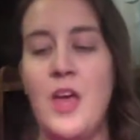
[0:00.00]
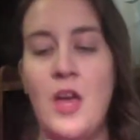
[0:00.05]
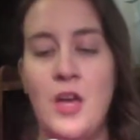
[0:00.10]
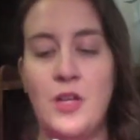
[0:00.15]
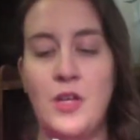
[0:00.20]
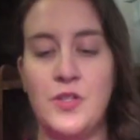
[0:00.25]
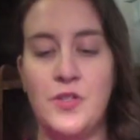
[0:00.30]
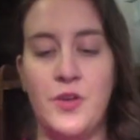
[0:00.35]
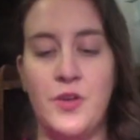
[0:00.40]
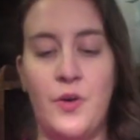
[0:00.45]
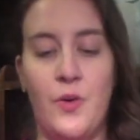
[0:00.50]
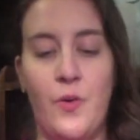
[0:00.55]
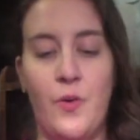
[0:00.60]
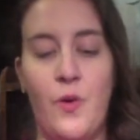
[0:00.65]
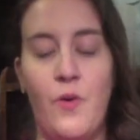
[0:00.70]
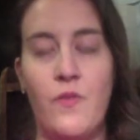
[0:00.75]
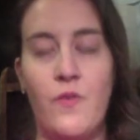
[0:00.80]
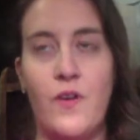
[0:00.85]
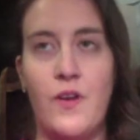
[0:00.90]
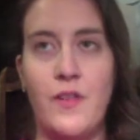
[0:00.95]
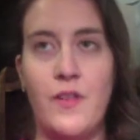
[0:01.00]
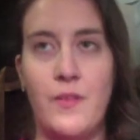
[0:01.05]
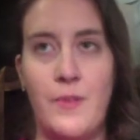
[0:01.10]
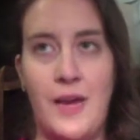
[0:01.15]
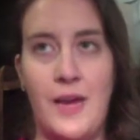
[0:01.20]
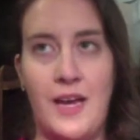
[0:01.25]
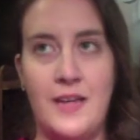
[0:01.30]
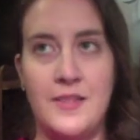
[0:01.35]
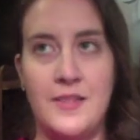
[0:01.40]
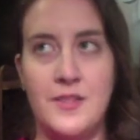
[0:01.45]
So over the
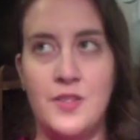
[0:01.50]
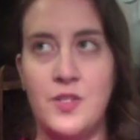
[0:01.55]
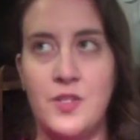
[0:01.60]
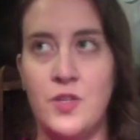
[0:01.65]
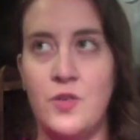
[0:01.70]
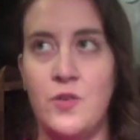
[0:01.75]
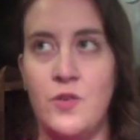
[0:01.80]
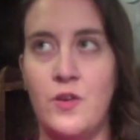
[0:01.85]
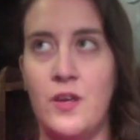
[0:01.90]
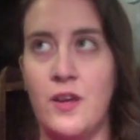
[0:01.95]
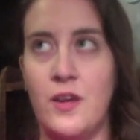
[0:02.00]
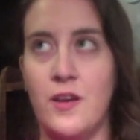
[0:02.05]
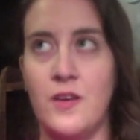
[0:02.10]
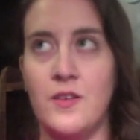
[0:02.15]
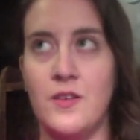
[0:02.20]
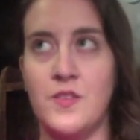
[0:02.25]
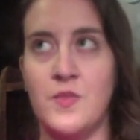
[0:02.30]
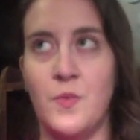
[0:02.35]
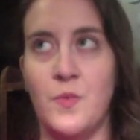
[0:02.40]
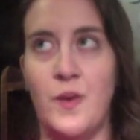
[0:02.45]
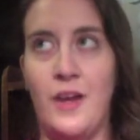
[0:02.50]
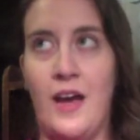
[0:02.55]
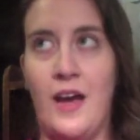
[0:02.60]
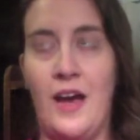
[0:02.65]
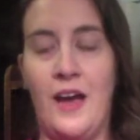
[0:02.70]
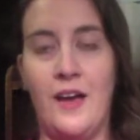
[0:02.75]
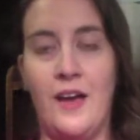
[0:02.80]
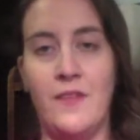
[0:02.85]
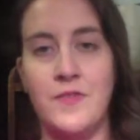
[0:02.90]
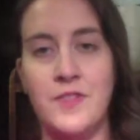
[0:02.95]
past 2 years, when
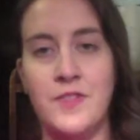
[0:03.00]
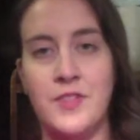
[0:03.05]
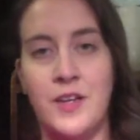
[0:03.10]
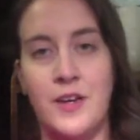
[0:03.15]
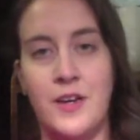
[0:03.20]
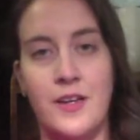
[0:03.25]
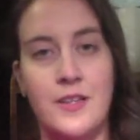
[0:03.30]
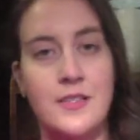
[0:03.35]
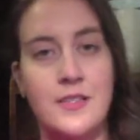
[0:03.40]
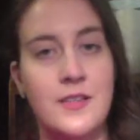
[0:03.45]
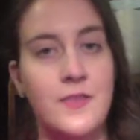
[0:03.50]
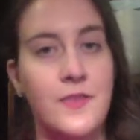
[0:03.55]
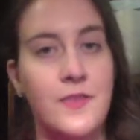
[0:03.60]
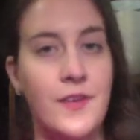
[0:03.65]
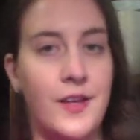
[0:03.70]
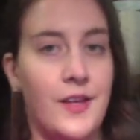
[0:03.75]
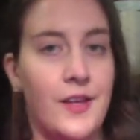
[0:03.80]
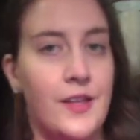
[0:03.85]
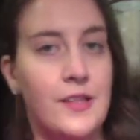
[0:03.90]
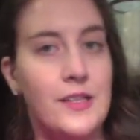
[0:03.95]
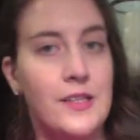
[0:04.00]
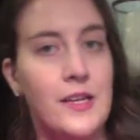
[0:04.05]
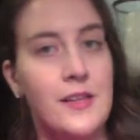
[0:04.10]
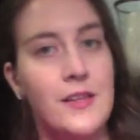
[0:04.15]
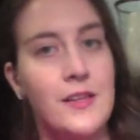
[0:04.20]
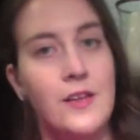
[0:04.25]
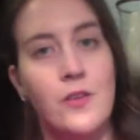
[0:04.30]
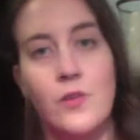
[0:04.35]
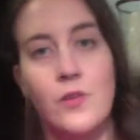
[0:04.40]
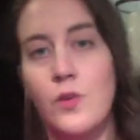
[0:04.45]
I've started to feel a
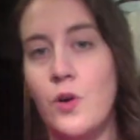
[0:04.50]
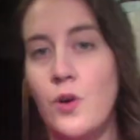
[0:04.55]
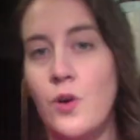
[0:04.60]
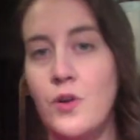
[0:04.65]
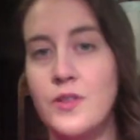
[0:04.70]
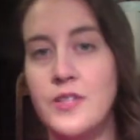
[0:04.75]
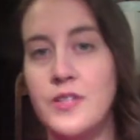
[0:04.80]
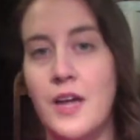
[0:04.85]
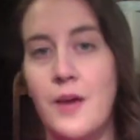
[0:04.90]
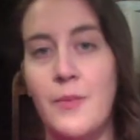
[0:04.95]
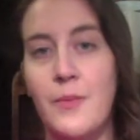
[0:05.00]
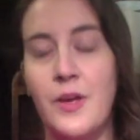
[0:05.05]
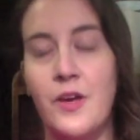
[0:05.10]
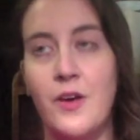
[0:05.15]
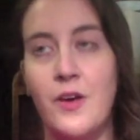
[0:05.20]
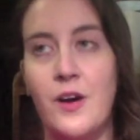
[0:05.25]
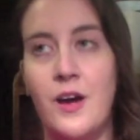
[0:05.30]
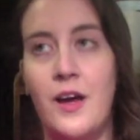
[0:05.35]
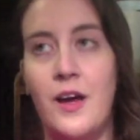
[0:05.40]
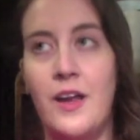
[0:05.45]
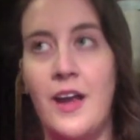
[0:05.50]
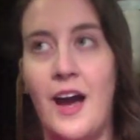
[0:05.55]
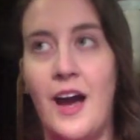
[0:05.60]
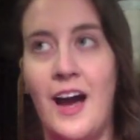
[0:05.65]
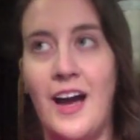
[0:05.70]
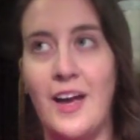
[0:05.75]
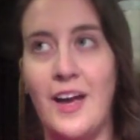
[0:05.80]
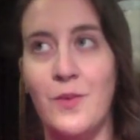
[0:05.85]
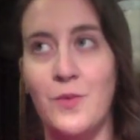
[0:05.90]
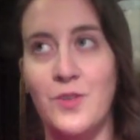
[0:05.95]
little cold coming on,
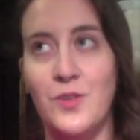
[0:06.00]
I will